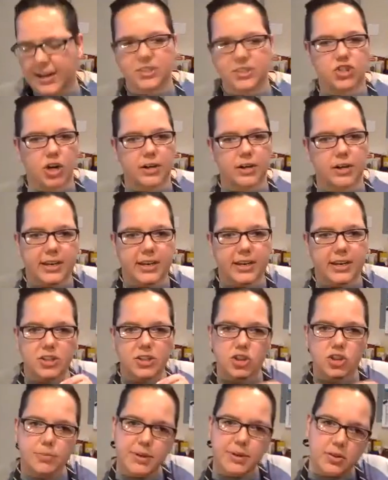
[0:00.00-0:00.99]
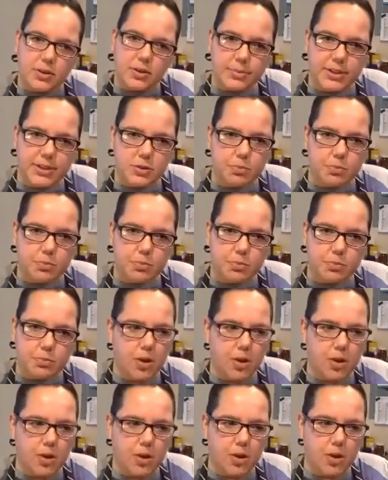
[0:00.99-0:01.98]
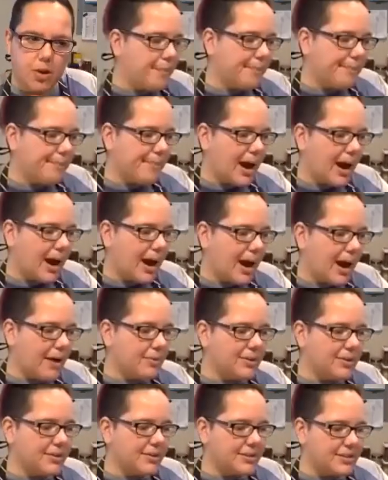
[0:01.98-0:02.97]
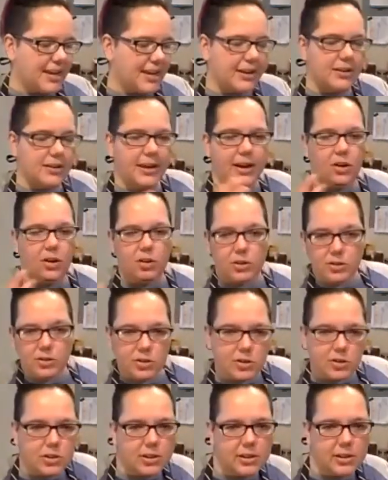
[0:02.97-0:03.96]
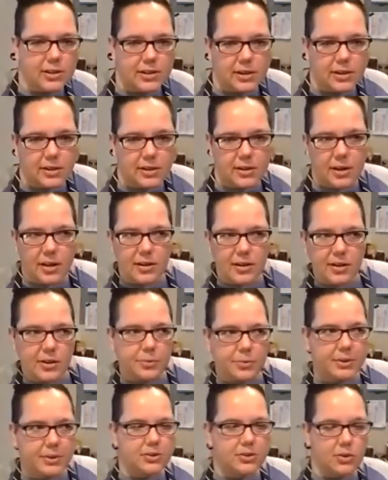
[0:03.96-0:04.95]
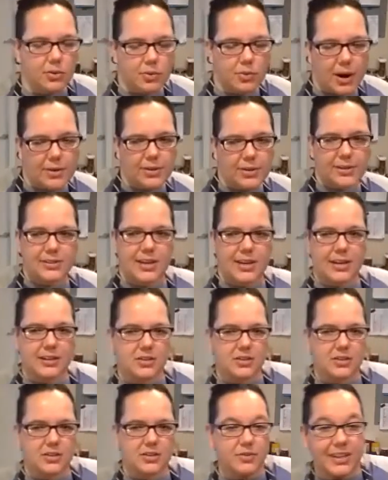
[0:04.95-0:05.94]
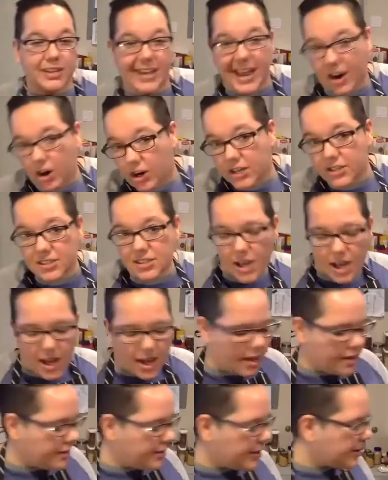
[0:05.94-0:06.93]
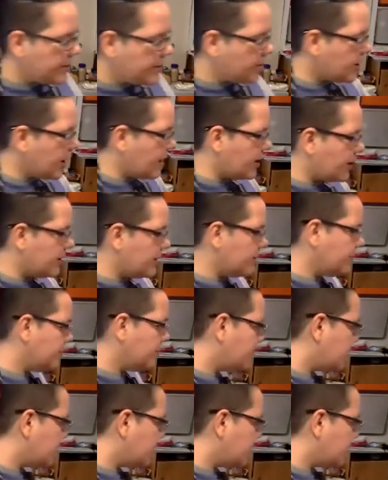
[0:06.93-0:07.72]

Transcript: chunky. It should be a little bit smaller. I would say like closer to a little bit around the size of the carrots that you're cutting.